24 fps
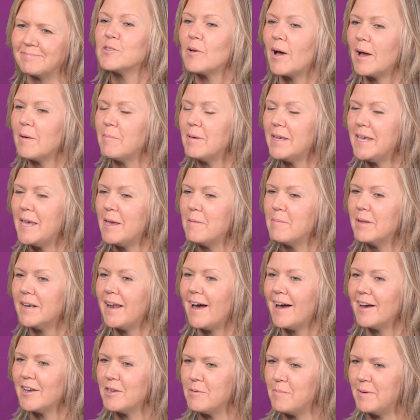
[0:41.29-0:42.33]
I became an
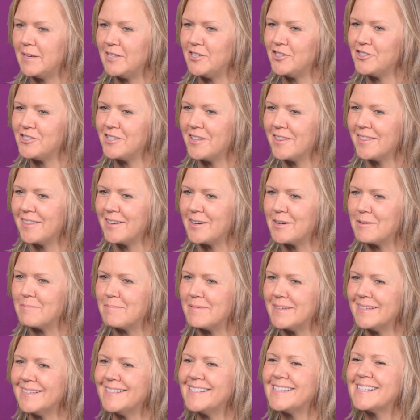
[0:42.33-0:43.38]
occupational
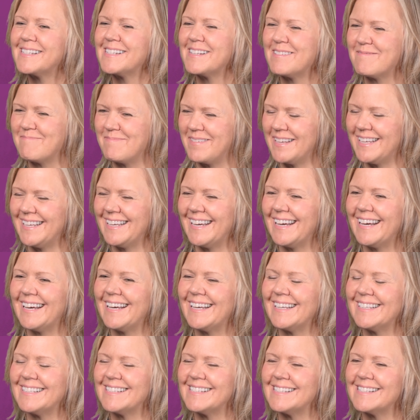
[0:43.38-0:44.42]
therapist
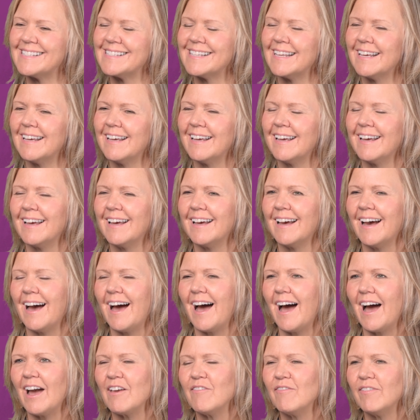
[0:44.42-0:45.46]
because
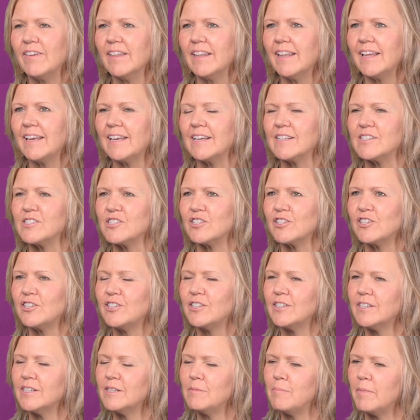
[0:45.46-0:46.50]
I feel like it's a
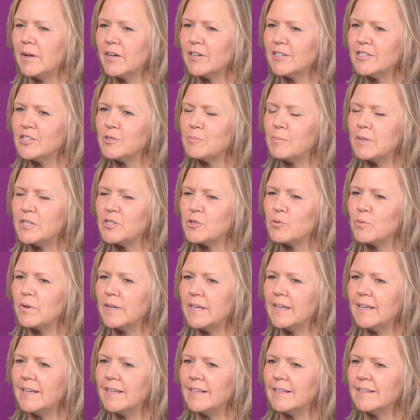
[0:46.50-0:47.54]
good marriage
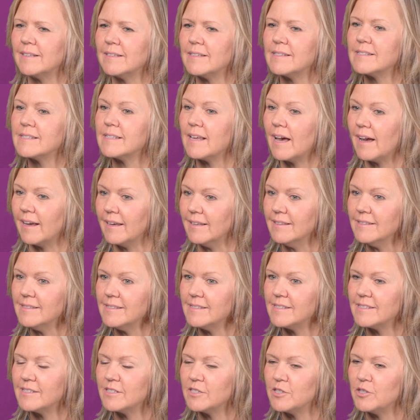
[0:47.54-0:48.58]
between
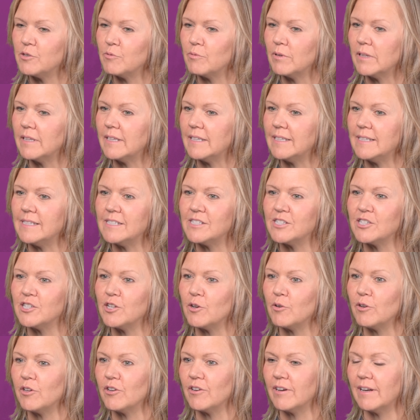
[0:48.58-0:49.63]
science. You really need to
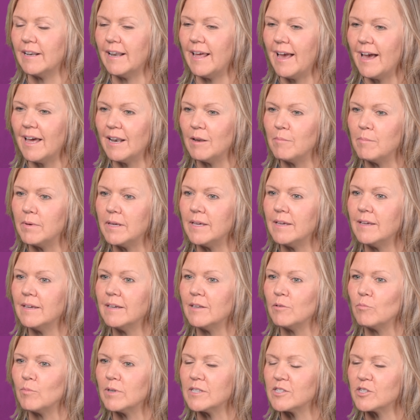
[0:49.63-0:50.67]
know your anatomy
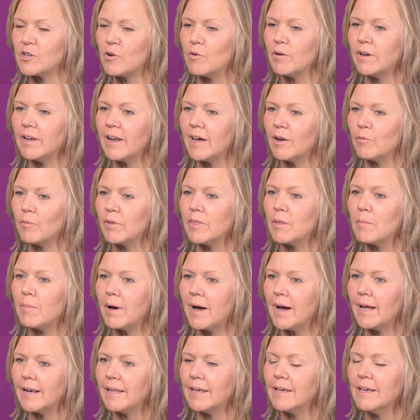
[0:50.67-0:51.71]
and what's going on with the
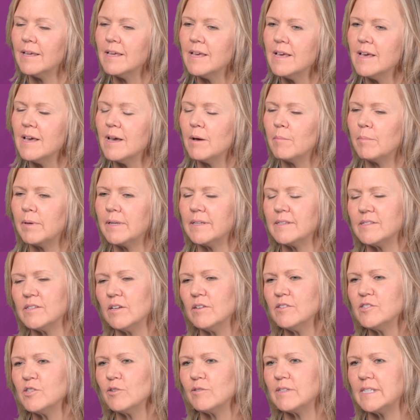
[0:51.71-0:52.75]
body, but it's
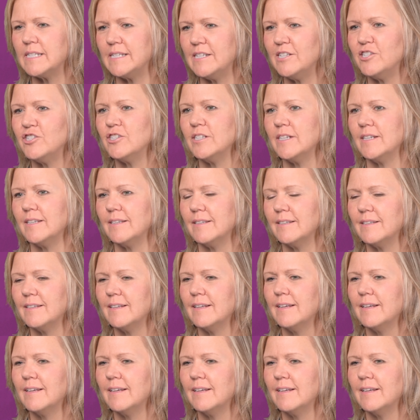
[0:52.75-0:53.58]
also teaching.